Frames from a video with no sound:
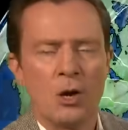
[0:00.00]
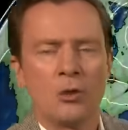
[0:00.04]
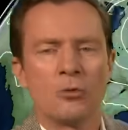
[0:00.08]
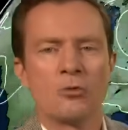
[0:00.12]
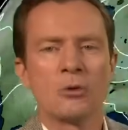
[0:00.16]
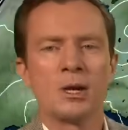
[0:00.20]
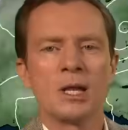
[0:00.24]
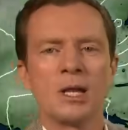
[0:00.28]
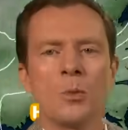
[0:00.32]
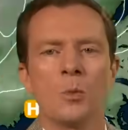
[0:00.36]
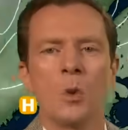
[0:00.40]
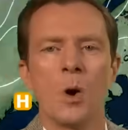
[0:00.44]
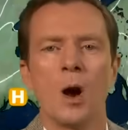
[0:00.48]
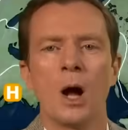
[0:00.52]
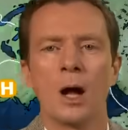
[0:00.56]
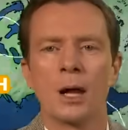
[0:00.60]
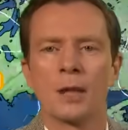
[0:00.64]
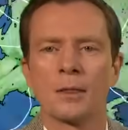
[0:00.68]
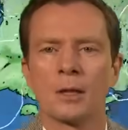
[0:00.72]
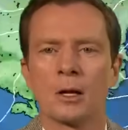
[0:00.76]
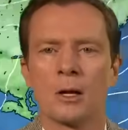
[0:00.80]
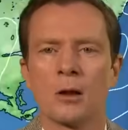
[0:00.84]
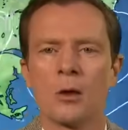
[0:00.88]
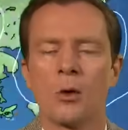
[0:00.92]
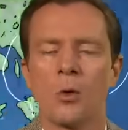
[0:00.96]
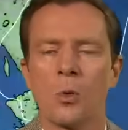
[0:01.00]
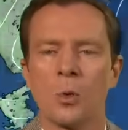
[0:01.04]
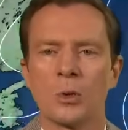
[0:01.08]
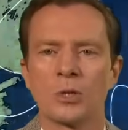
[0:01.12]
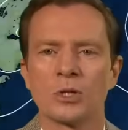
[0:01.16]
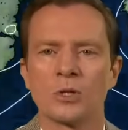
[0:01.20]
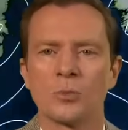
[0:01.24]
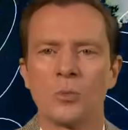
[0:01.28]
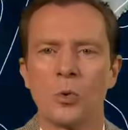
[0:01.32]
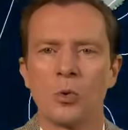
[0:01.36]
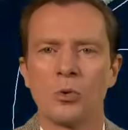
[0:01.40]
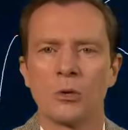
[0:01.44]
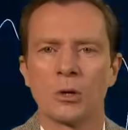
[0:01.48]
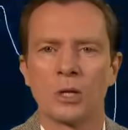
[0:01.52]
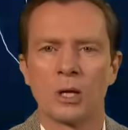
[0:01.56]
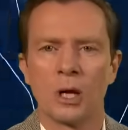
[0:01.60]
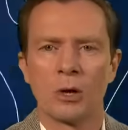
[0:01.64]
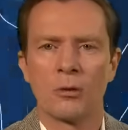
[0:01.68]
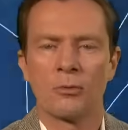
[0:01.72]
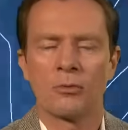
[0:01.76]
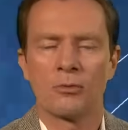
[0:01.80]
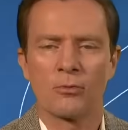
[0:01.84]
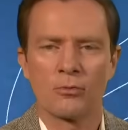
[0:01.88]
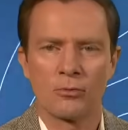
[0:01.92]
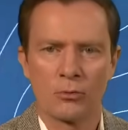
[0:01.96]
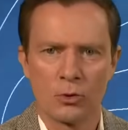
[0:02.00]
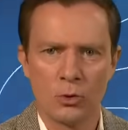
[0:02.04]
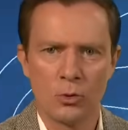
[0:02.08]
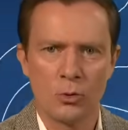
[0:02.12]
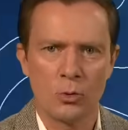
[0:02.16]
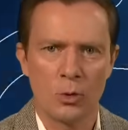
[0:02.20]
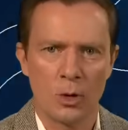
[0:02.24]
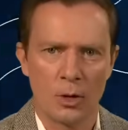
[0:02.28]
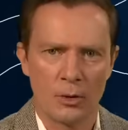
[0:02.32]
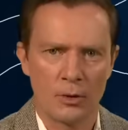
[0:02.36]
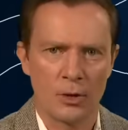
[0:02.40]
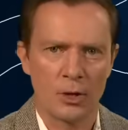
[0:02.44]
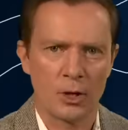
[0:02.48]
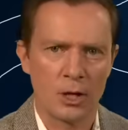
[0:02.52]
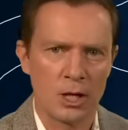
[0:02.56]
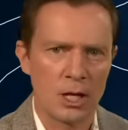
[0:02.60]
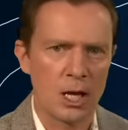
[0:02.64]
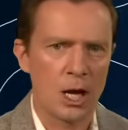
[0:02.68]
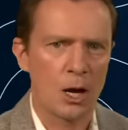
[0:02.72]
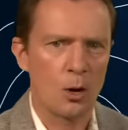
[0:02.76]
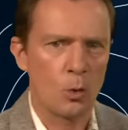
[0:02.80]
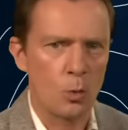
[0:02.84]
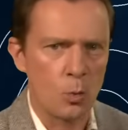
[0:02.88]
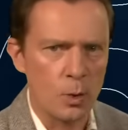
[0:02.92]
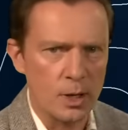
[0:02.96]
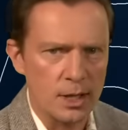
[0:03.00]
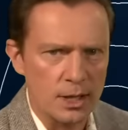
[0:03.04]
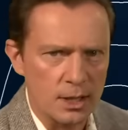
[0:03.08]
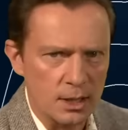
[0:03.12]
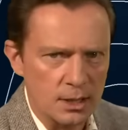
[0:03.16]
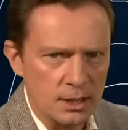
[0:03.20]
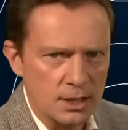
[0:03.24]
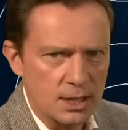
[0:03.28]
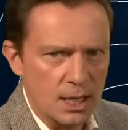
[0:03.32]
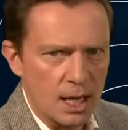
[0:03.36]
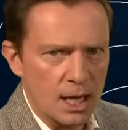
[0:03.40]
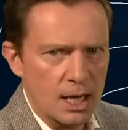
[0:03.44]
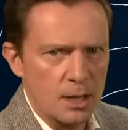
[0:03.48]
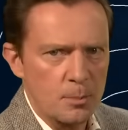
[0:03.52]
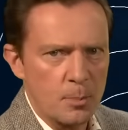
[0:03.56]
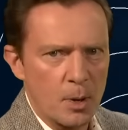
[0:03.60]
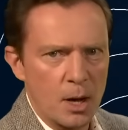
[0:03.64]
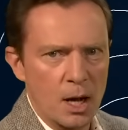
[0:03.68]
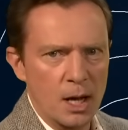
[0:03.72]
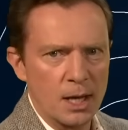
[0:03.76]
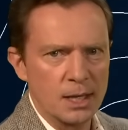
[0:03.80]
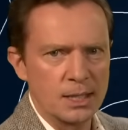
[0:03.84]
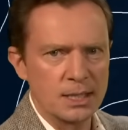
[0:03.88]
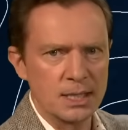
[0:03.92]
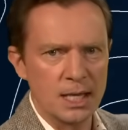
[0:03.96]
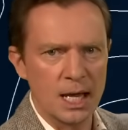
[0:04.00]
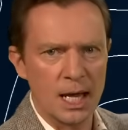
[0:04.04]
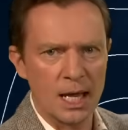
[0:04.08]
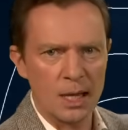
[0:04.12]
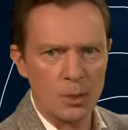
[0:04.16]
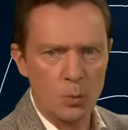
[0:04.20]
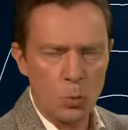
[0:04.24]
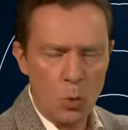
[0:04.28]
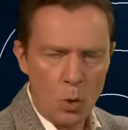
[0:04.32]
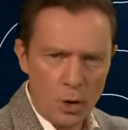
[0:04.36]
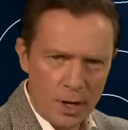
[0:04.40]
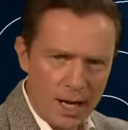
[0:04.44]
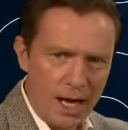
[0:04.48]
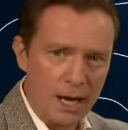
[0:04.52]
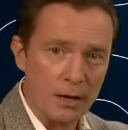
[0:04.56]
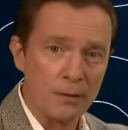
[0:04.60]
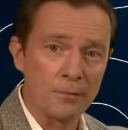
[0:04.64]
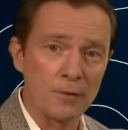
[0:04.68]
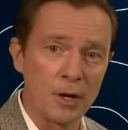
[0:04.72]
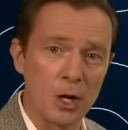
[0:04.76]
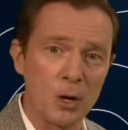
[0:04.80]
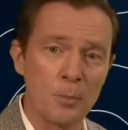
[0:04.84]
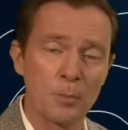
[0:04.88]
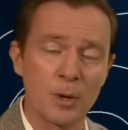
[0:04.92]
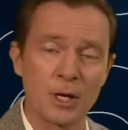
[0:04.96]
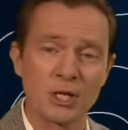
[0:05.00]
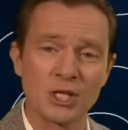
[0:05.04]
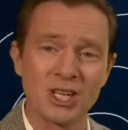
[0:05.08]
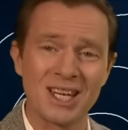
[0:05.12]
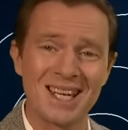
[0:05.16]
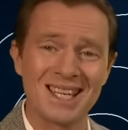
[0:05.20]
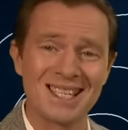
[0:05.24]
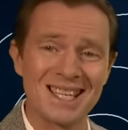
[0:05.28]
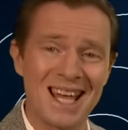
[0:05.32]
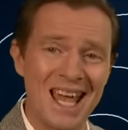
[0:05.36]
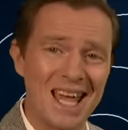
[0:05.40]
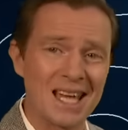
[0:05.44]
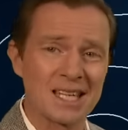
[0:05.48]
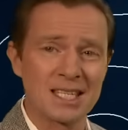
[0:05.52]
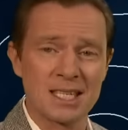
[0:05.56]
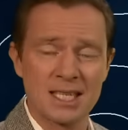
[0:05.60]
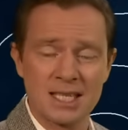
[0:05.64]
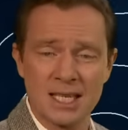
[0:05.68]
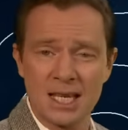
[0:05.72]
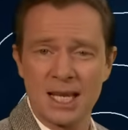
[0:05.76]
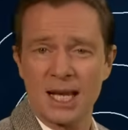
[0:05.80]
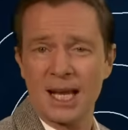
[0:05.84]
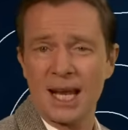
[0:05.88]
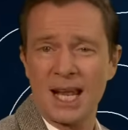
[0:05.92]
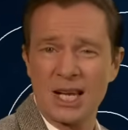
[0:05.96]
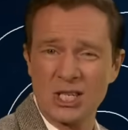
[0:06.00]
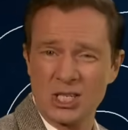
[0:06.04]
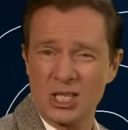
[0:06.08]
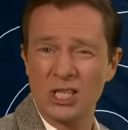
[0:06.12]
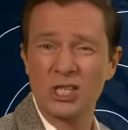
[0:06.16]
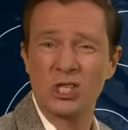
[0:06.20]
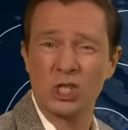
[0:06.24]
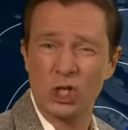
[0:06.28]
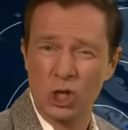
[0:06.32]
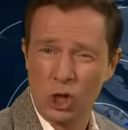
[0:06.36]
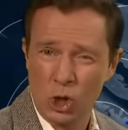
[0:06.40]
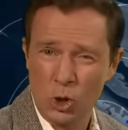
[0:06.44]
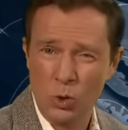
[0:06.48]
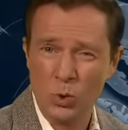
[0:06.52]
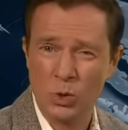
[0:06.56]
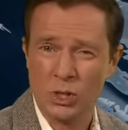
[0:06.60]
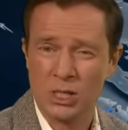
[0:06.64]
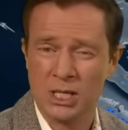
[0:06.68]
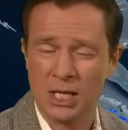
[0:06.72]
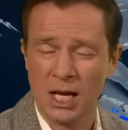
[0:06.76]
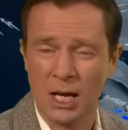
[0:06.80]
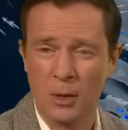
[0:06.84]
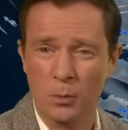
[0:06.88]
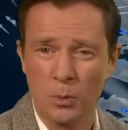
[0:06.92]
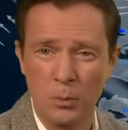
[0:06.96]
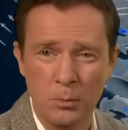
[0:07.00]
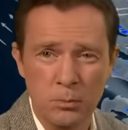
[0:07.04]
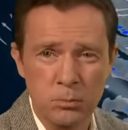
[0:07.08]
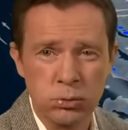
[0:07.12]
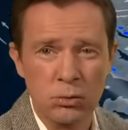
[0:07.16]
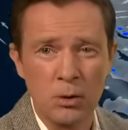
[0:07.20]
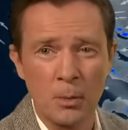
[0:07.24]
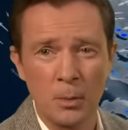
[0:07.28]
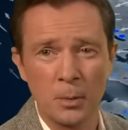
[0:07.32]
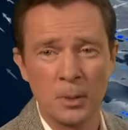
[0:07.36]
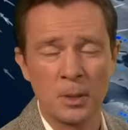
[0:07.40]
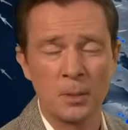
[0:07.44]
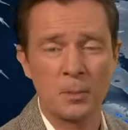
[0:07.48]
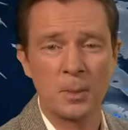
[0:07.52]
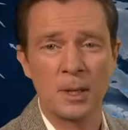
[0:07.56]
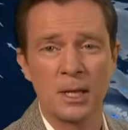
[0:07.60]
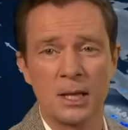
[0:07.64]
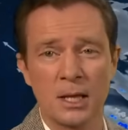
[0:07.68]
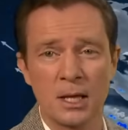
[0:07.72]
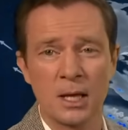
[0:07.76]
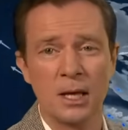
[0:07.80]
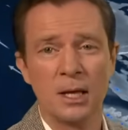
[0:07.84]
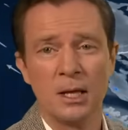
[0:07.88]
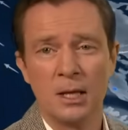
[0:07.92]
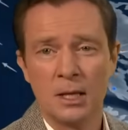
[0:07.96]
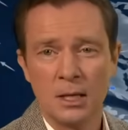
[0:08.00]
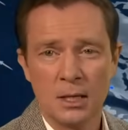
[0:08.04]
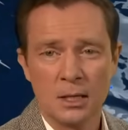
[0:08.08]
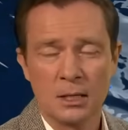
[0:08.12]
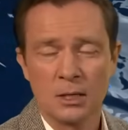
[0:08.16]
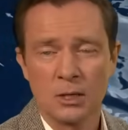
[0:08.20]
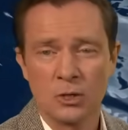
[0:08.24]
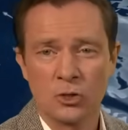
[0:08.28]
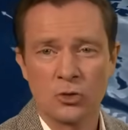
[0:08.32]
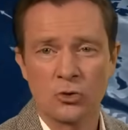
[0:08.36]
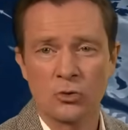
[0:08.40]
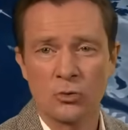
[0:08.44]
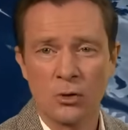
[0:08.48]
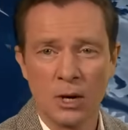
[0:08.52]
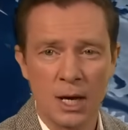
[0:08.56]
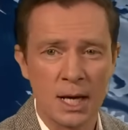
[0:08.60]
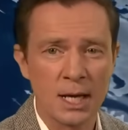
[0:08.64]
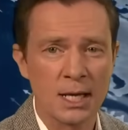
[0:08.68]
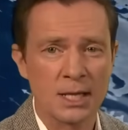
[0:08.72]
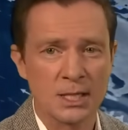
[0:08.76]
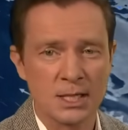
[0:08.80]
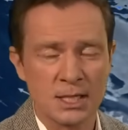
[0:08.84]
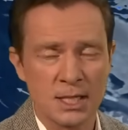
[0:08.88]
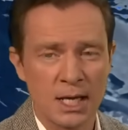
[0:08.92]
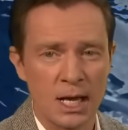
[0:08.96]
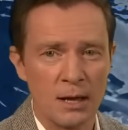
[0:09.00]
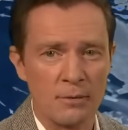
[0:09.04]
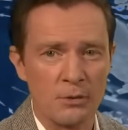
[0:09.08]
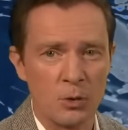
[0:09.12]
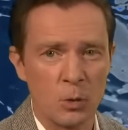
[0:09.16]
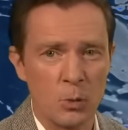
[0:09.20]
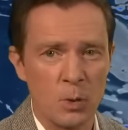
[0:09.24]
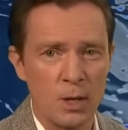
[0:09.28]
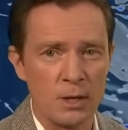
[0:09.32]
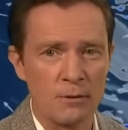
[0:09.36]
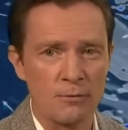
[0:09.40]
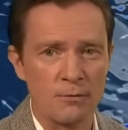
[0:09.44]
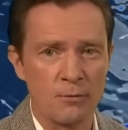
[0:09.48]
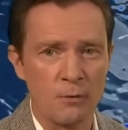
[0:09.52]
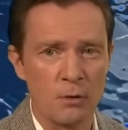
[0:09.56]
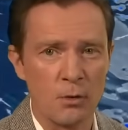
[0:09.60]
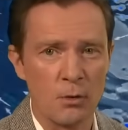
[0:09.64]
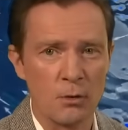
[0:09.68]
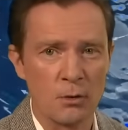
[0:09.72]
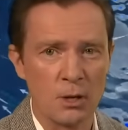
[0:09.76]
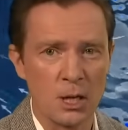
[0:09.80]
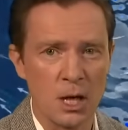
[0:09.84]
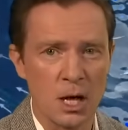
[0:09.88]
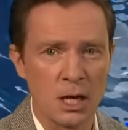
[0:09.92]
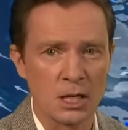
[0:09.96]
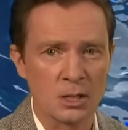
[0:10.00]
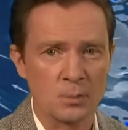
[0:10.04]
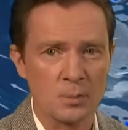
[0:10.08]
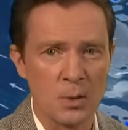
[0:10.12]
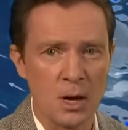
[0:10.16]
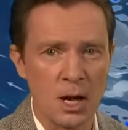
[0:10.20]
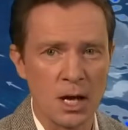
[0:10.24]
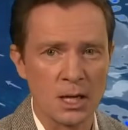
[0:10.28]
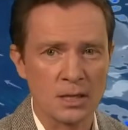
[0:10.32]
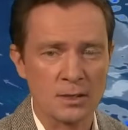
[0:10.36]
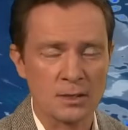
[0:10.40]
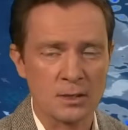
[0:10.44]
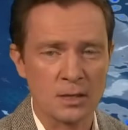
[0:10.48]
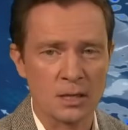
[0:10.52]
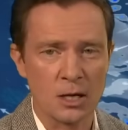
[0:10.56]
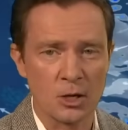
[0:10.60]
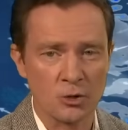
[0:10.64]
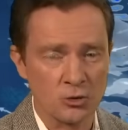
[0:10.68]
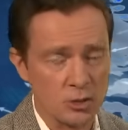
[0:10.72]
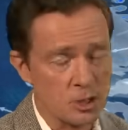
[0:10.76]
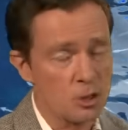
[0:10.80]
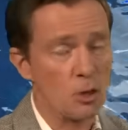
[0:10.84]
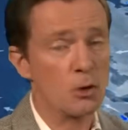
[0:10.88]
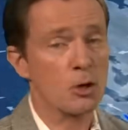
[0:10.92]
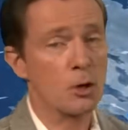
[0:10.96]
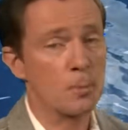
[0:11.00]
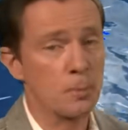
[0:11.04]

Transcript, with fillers: rewind the clock once more and go through the week day by day. One area of low pressure is exiting, and actually Tuesday will probably be the, the driest day of the week for large parts of the country. Not